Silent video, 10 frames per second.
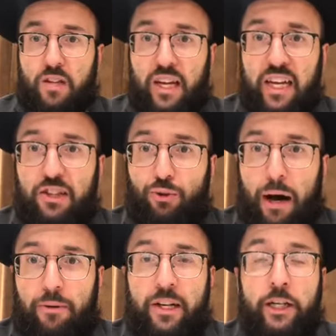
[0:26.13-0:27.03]
into
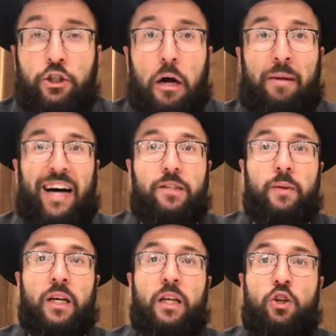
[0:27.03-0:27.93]
our neshama. It's
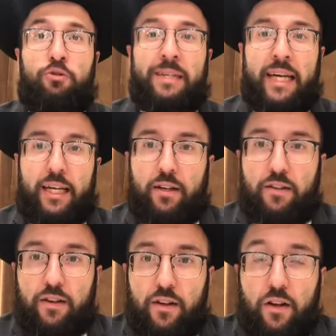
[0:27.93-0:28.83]
being illuminated.
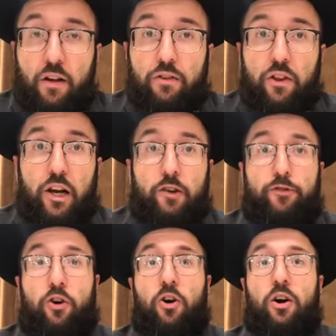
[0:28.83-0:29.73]
So
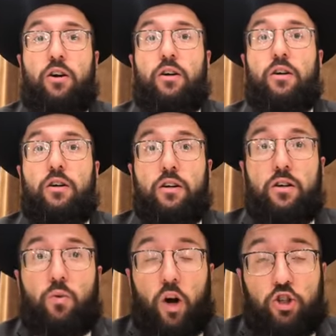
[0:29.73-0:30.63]
therefore,
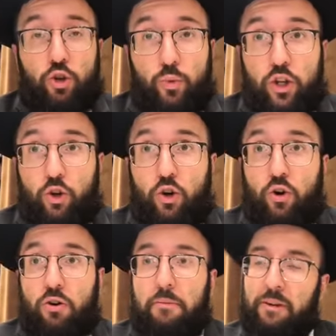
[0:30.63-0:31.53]
what should we
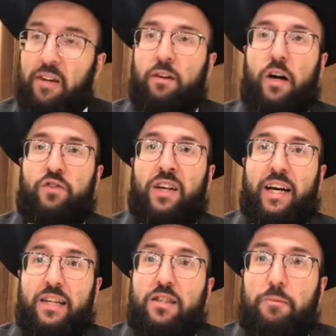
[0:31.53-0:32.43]
do? Be involved in
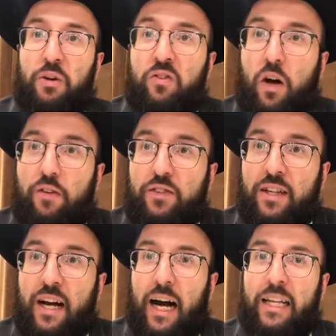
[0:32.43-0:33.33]
Chesed, be involved in
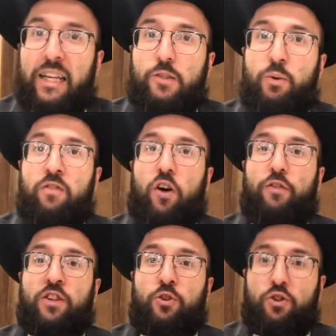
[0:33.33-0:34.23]
kindness, be involved
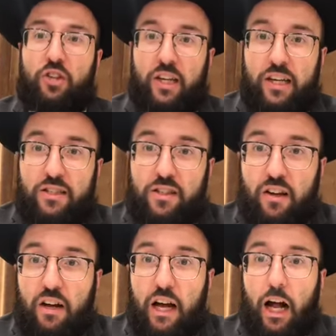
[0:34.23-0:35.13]
in good deeds.
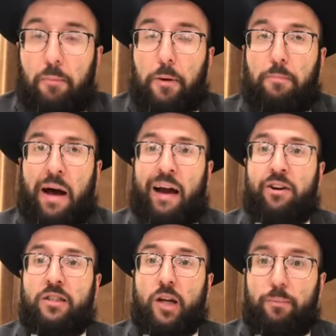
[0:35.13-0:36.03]
Help your
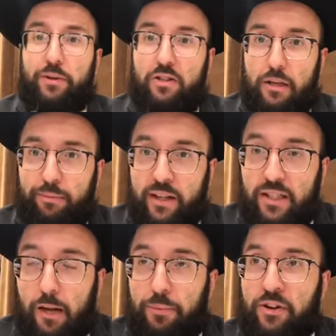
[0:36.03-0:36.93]
parents, help your siblings,
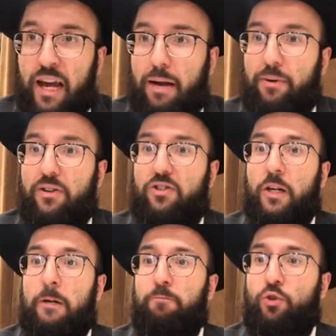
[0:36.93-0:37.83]
help your neighbors.
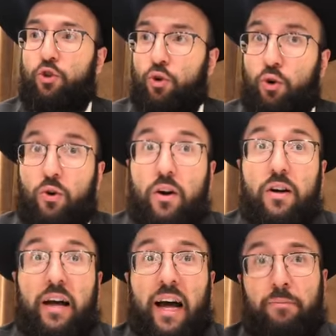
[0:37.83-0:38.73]
Do,
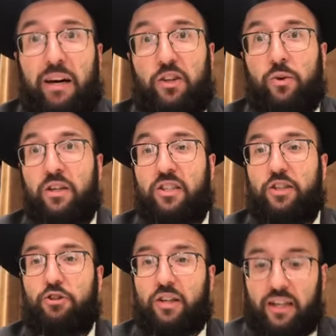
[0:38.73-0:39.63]
and by doing
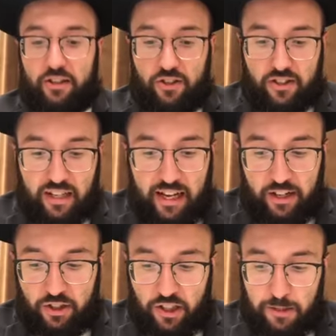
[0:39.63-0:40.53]
such, you connect to this
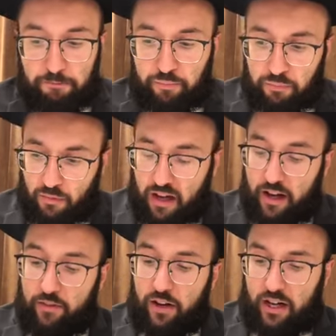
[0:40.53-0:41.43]
energy
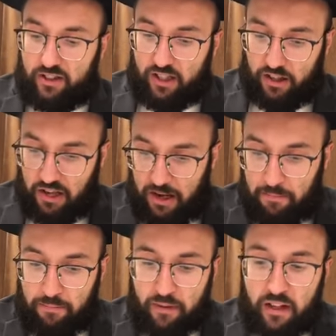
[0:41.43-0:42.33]
of
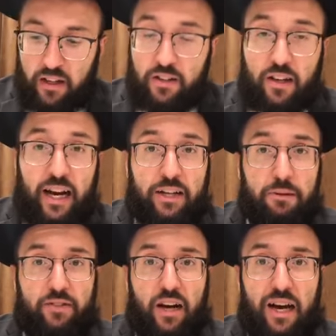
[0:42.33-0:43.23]
Hasadim. Tonight we
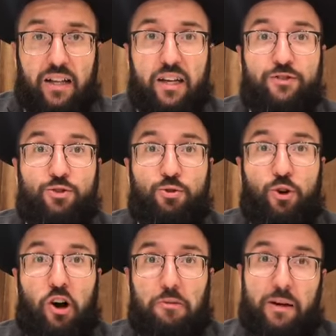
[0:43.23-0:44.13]
have the holiday of
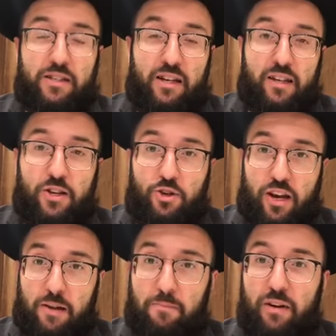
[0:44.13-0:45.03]
Sukkot, Bezrat
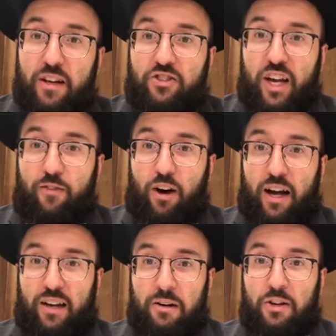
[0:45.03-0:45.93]
Hashem. Sheyavo
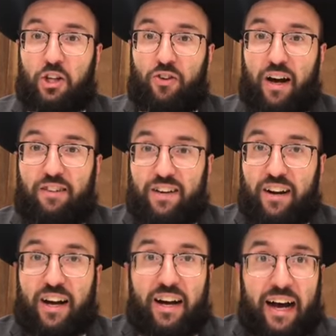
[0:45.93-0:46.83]
aleinu letovah
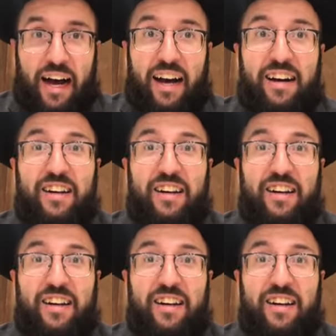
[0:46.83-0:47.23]
velivracha.